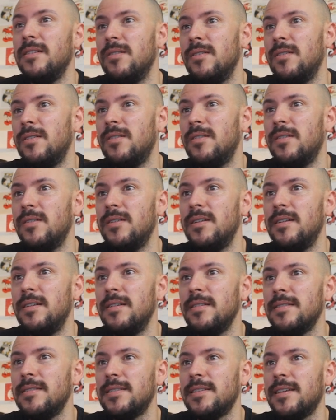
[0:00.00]
on
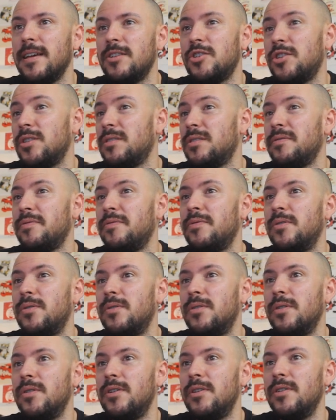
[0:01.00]
sketches
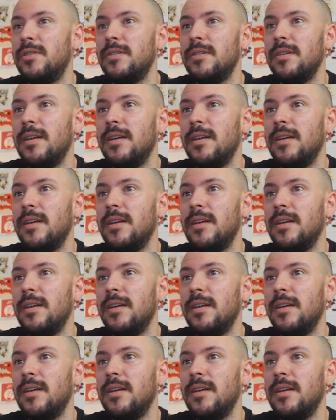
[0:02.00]
for uh,